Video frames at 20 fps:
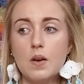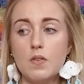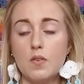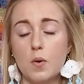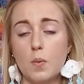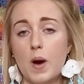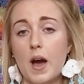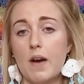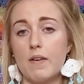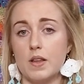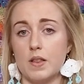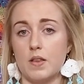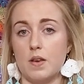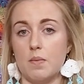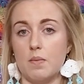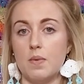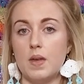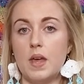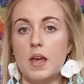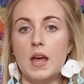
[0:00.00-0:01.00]
for wearing
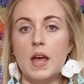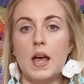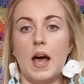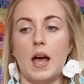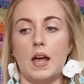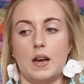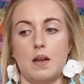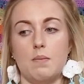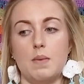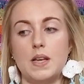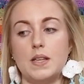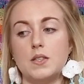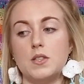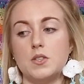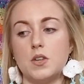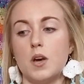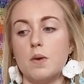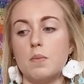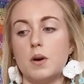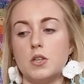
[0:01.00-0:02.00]
them. And it means
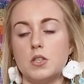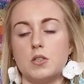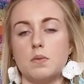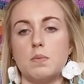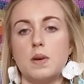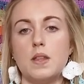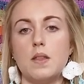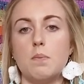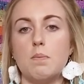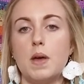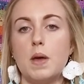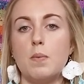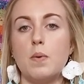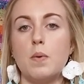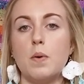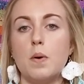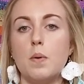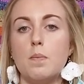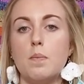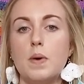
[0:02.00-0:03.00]
so much to me that
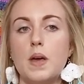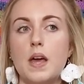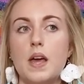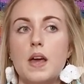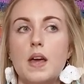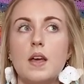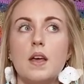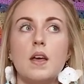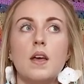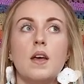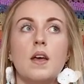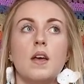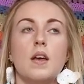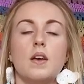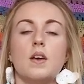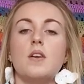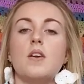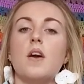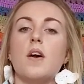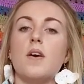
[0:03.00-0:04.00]
people would be,
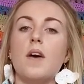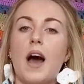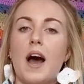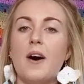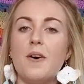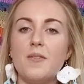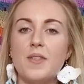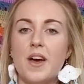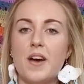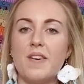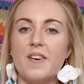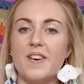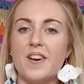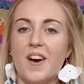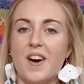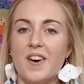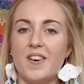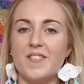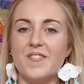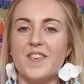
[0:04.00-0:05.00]
you know, out there
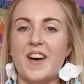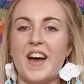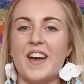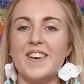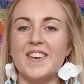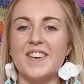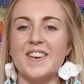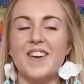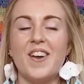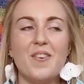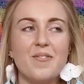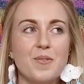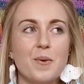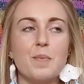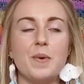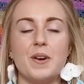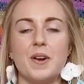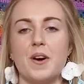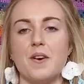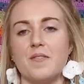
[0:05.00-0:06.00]
enough and love
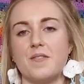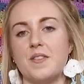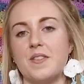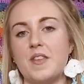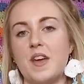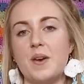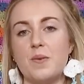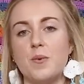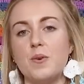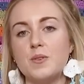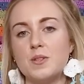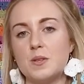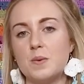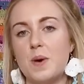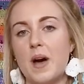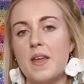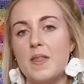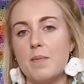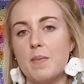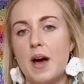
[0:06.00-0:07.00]
them enough that they'd want to
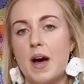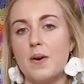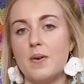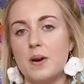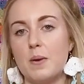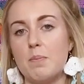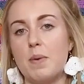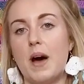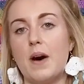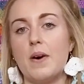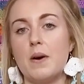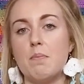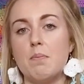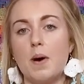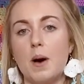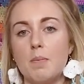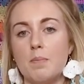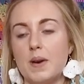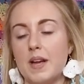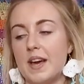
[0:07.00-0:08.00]
wear them out and about in
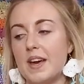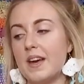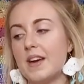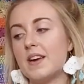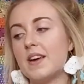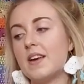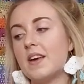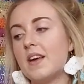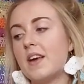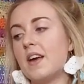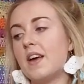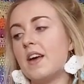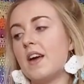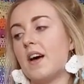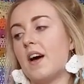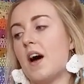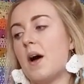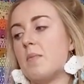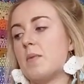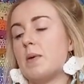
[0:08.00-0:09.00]
public.
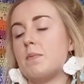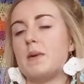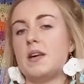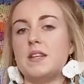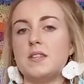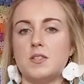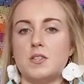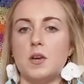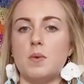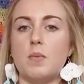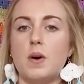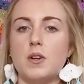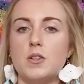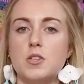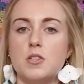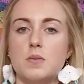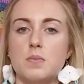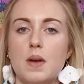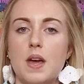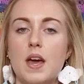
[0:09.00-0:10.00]
Um, it means so
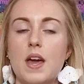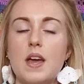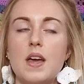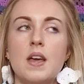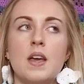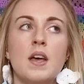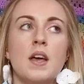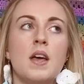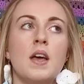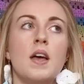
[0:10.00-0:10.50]
much to me.